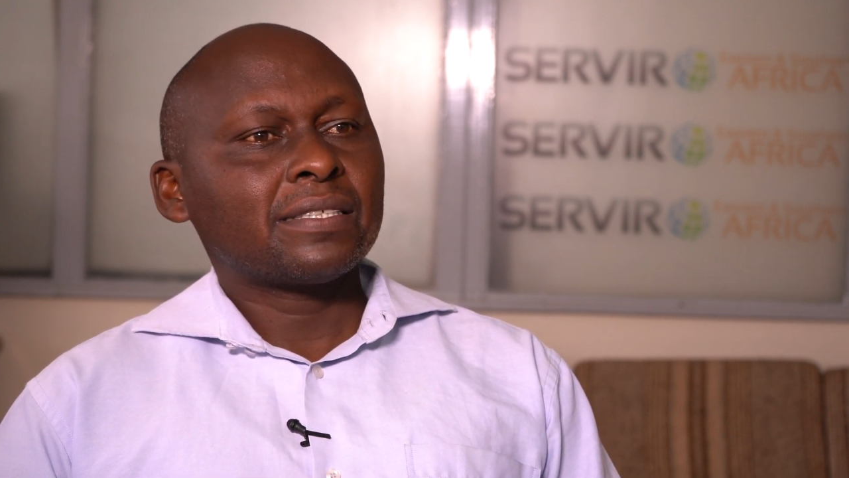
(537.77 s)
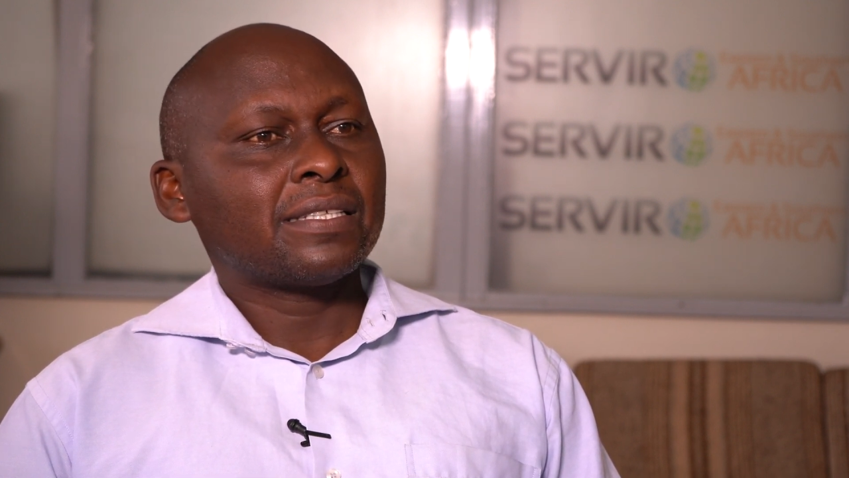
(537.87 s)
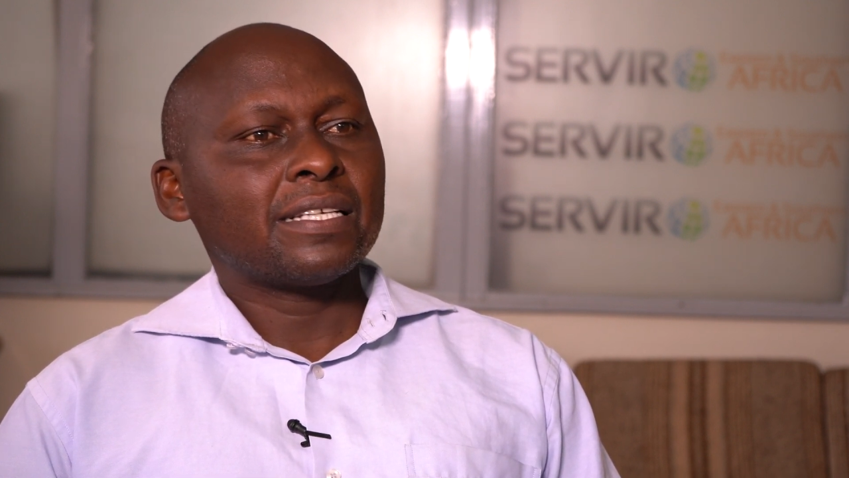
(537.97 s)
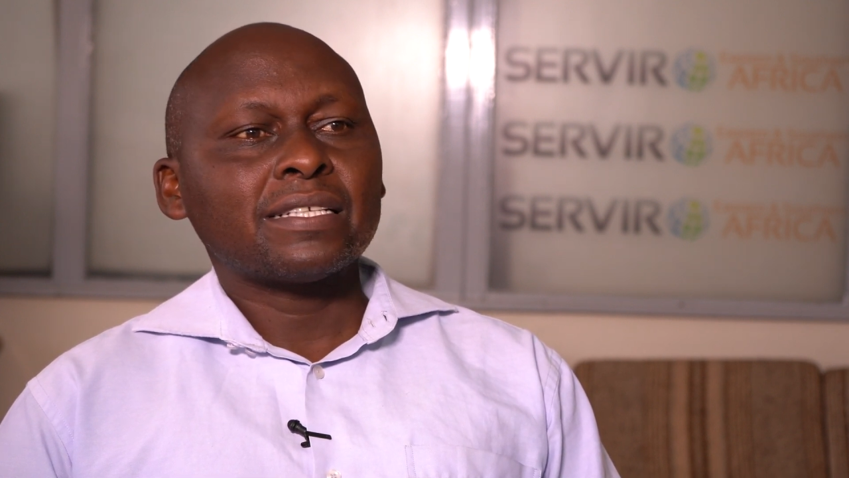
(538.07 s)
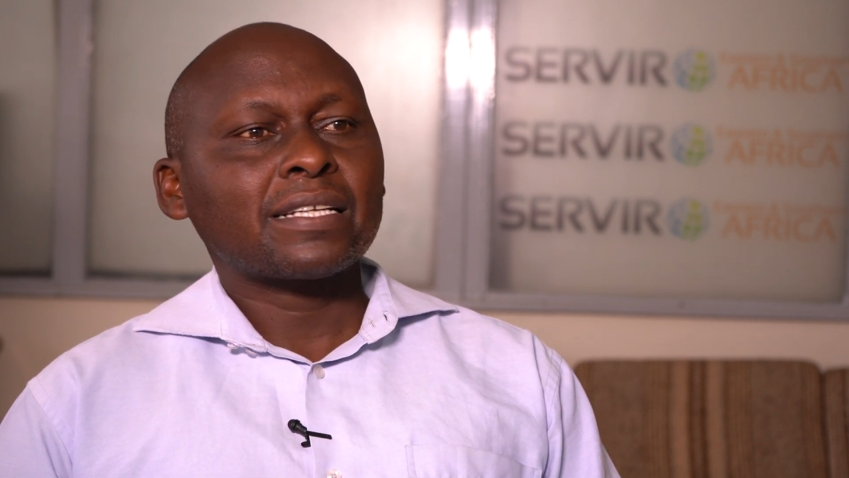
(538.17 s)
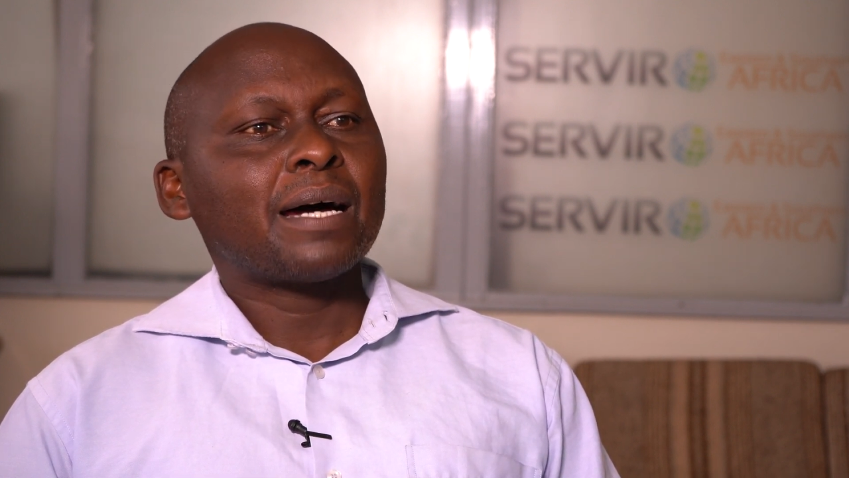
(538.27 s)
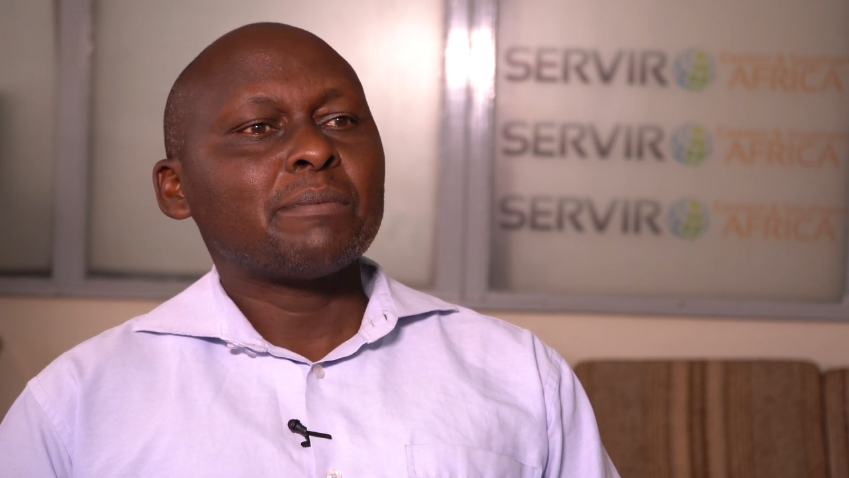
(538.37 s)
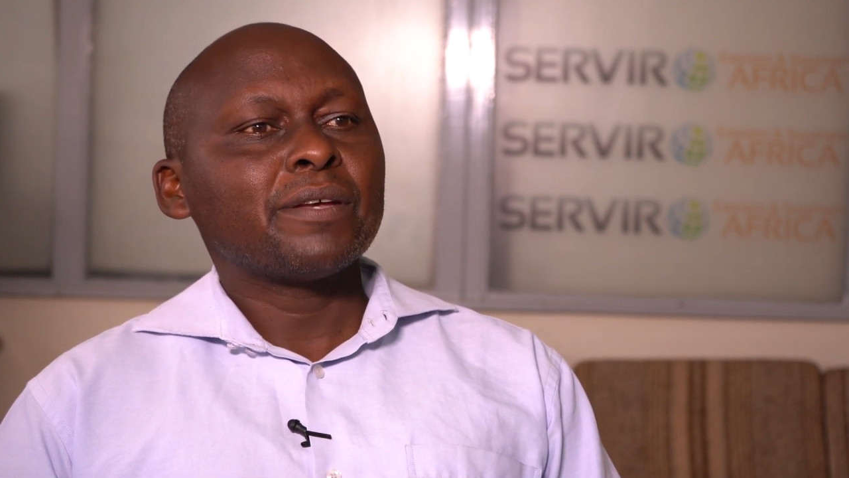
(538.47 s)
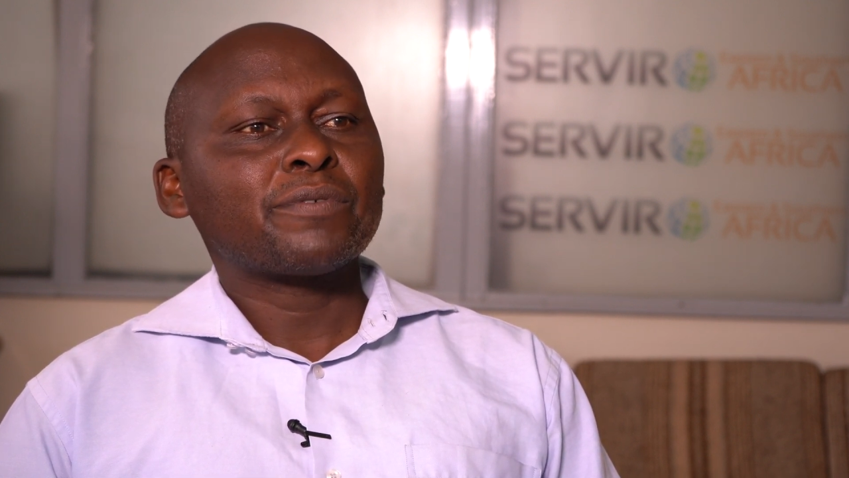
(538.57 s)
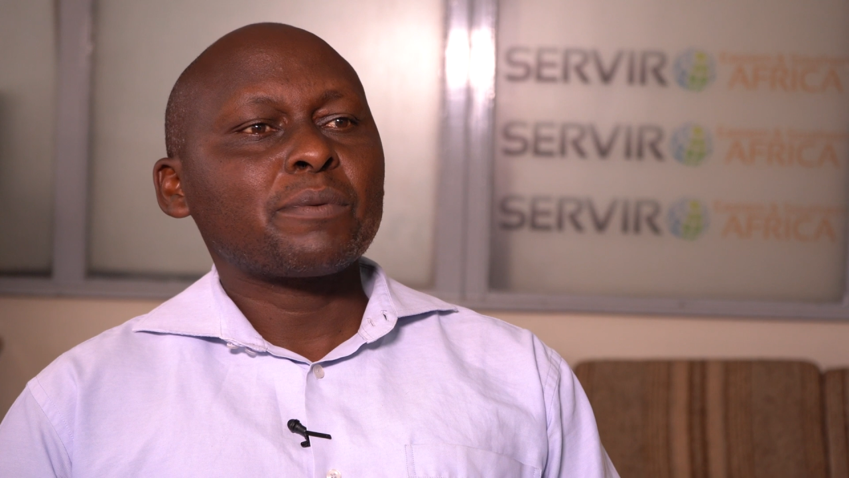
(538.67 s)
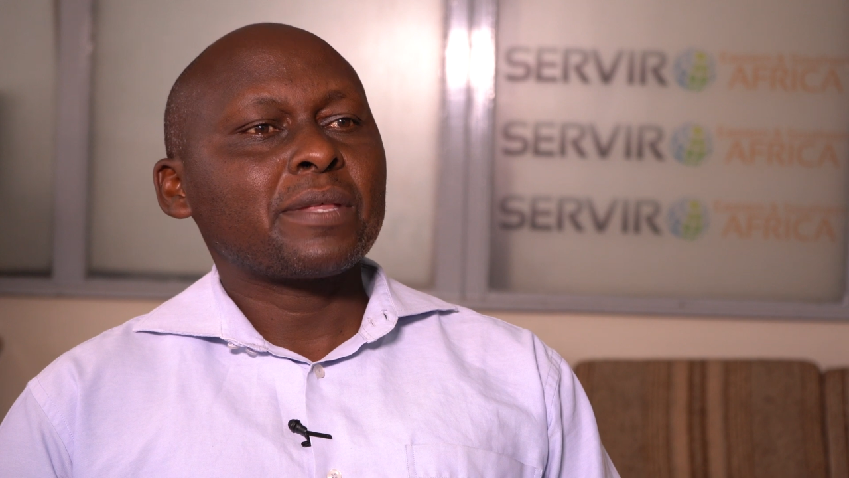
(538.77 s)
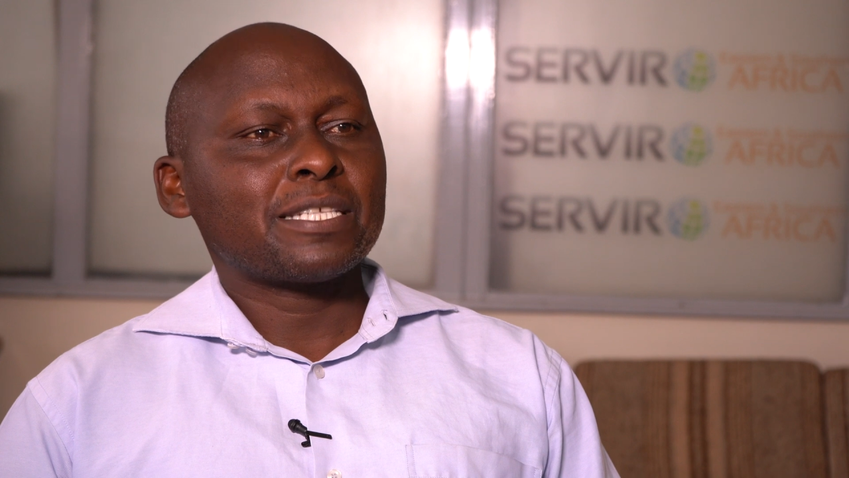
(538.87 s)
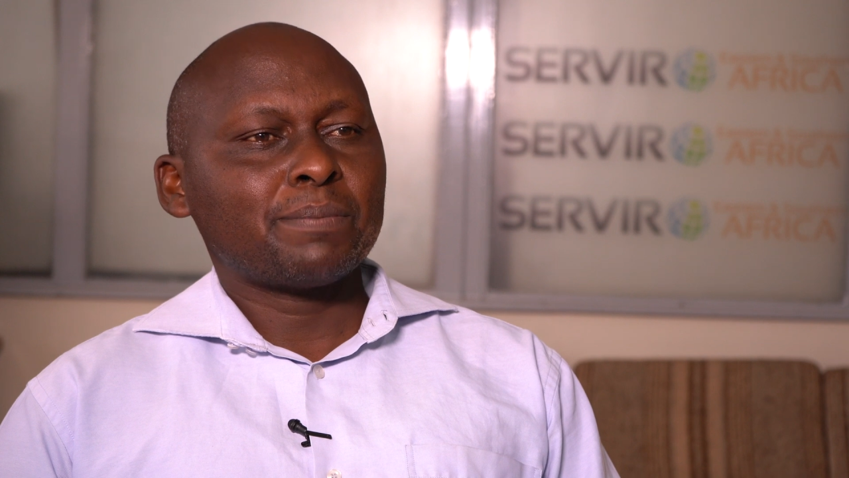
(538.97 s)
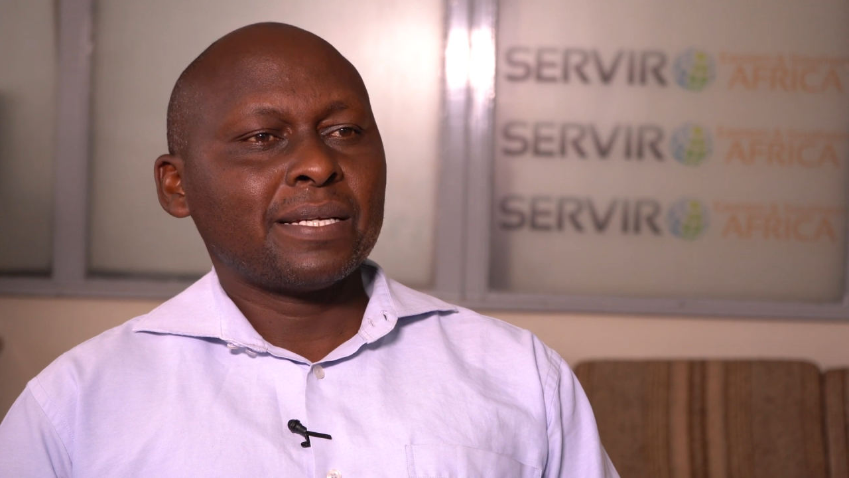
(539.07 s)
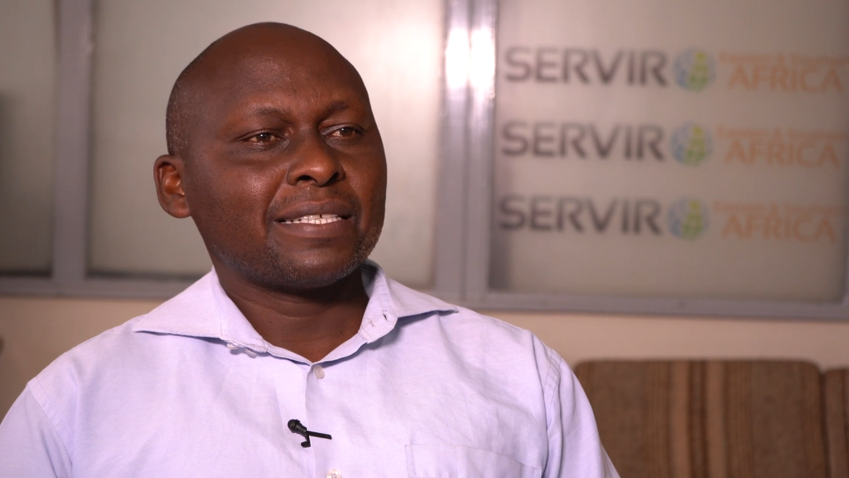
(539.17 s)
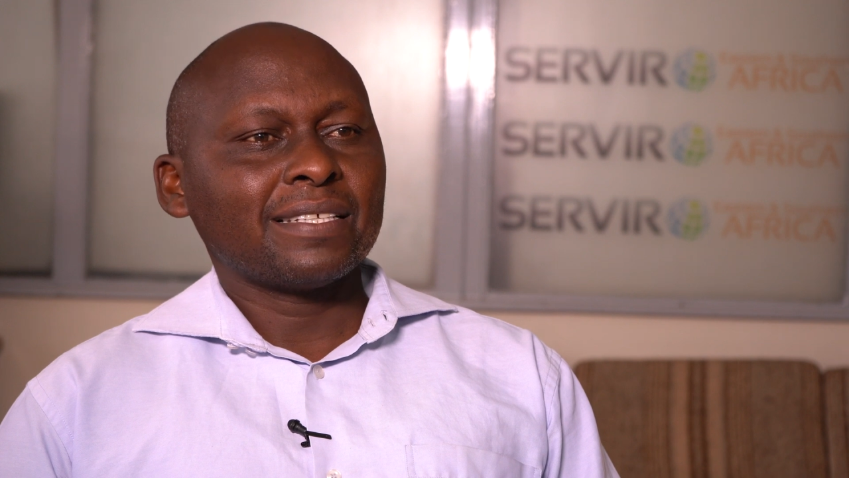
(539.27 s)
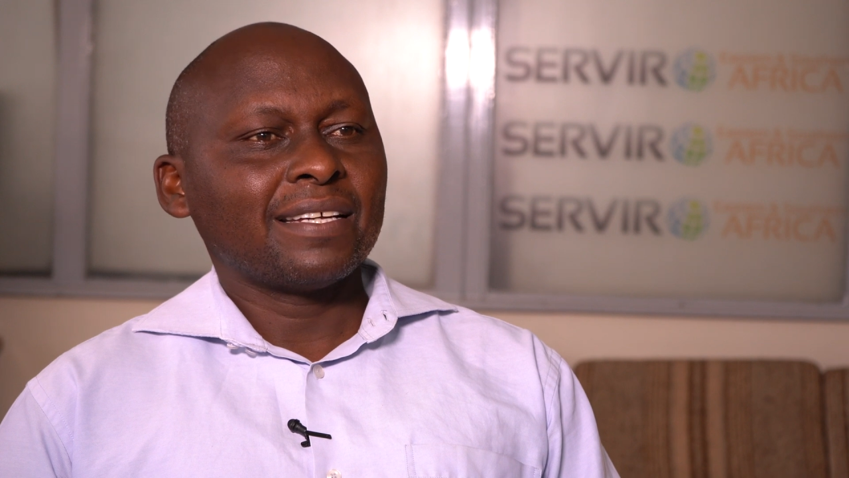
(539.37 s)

thing is coming from the space,